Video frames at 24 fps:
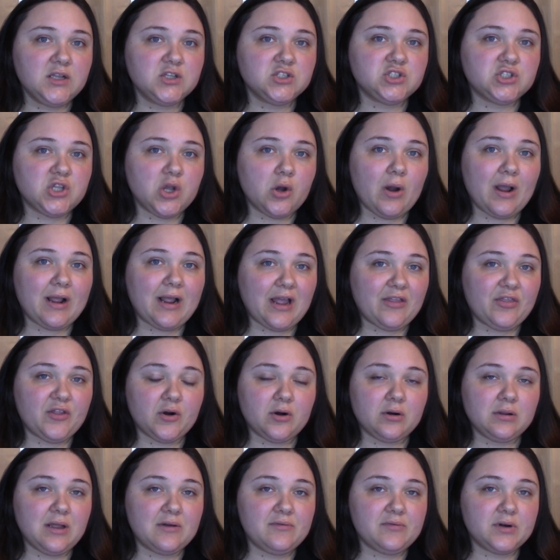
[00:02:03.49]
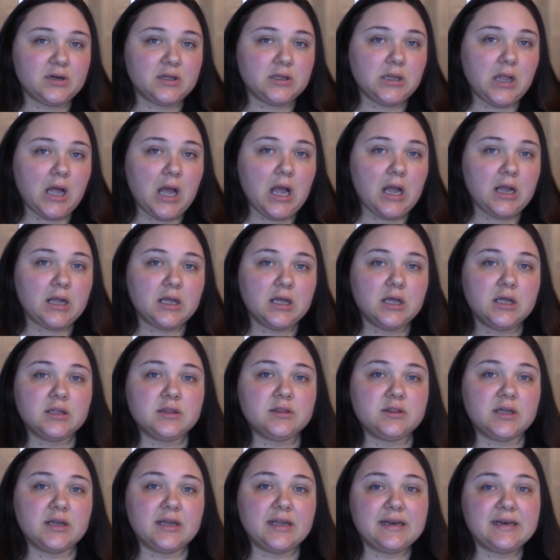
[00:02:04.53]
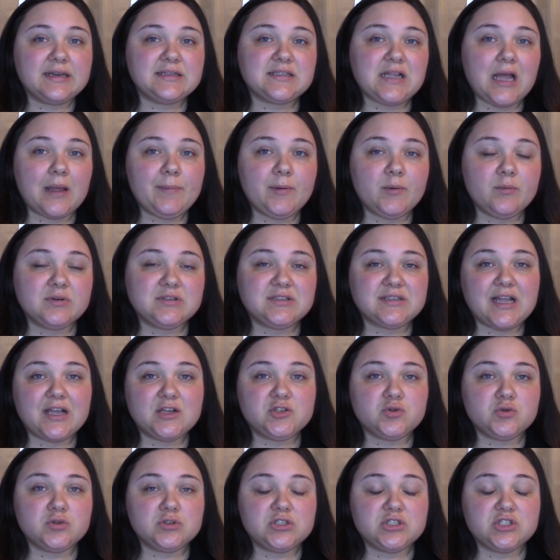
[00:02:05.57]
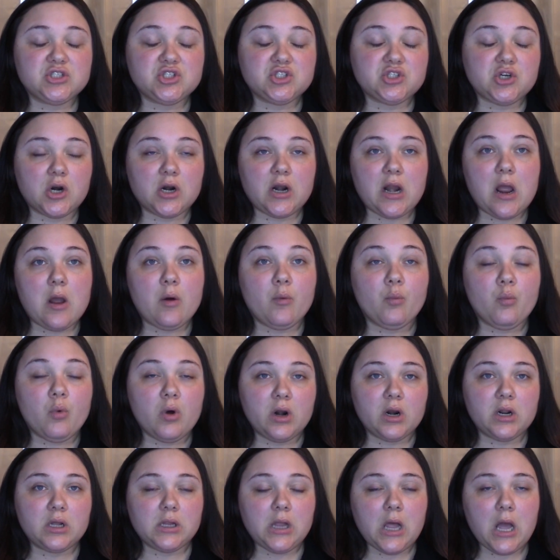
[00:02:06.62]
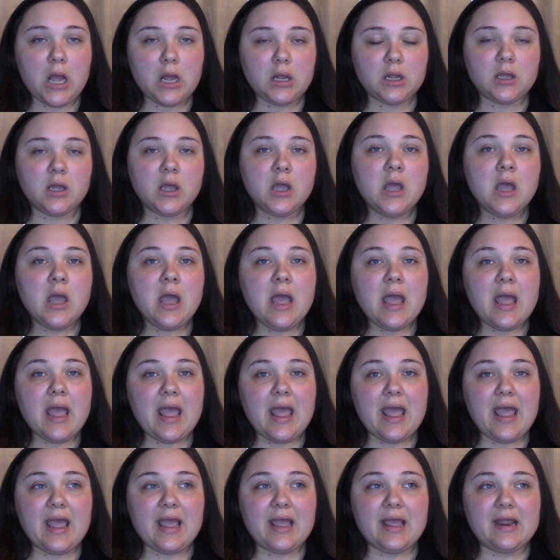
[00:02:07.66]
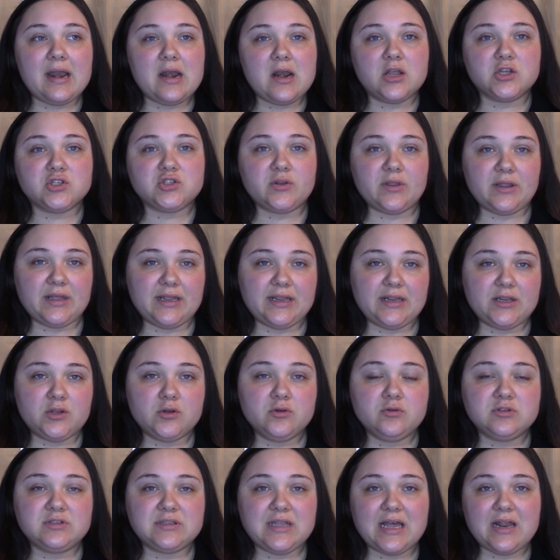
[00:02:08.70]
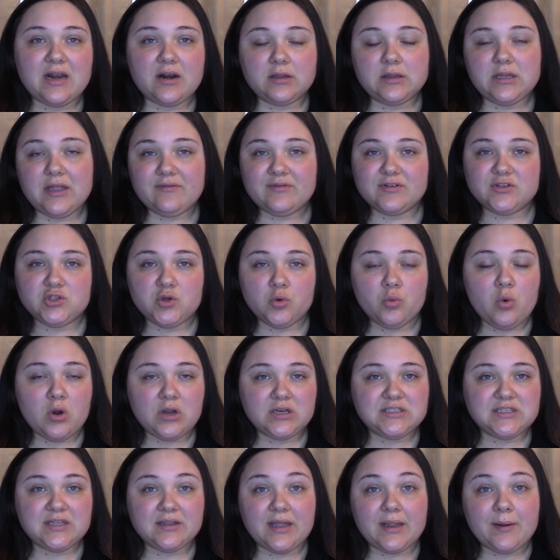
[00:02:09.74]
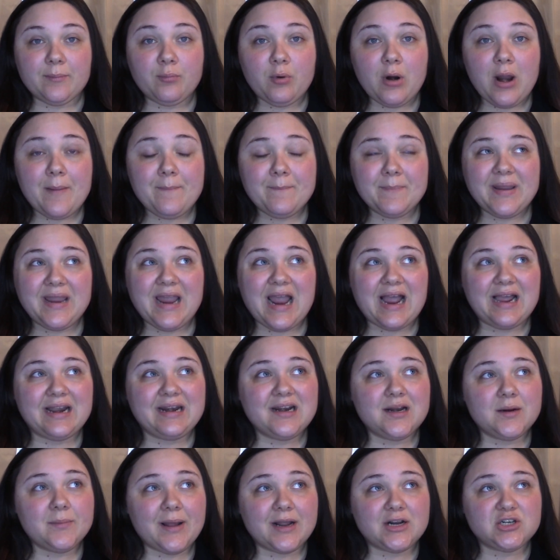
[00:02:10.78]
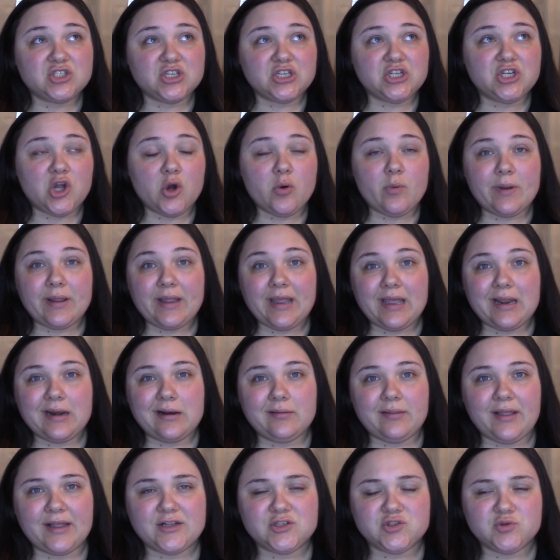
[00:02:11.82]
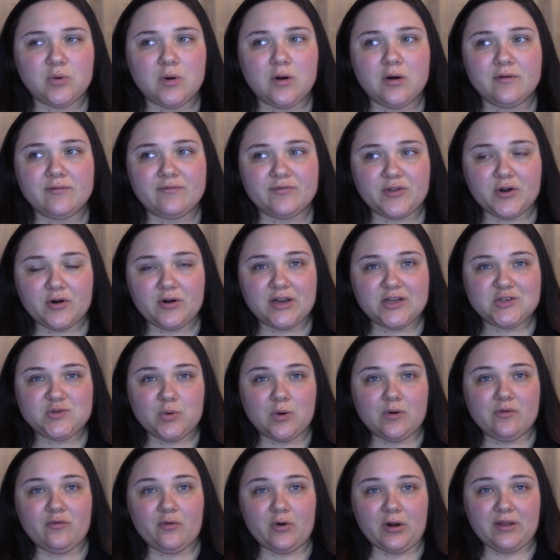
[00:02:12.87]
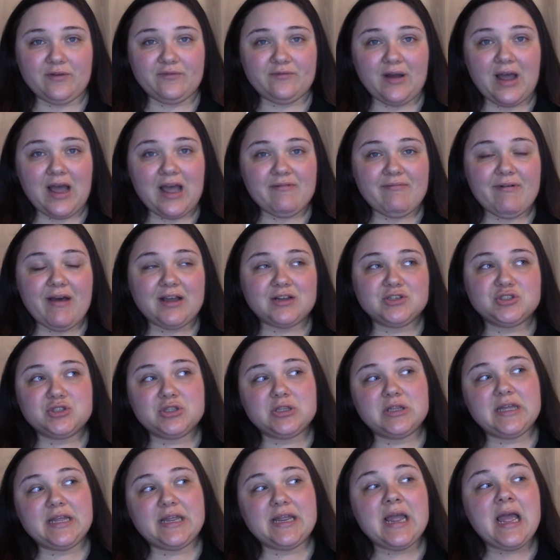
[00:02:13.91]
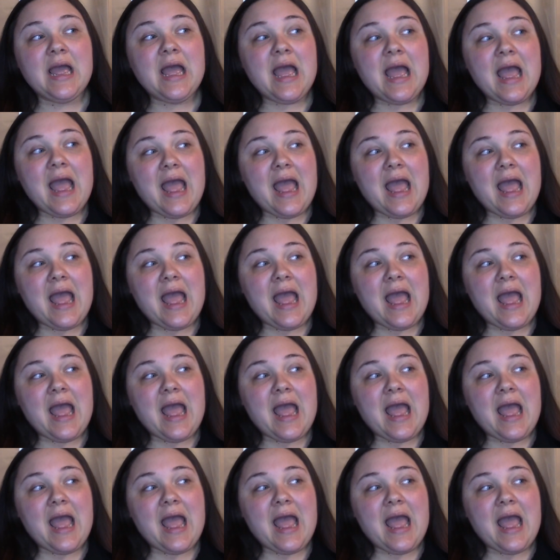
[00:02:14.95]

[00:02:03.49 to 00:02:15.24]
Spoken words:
So I got there at 11 o'clock. The endoscopy was scheduled to start at 1 o'clock. And so they used that 11 to 1 to like prep me. I ended up actually going in at like 12:30, 12:45 actually.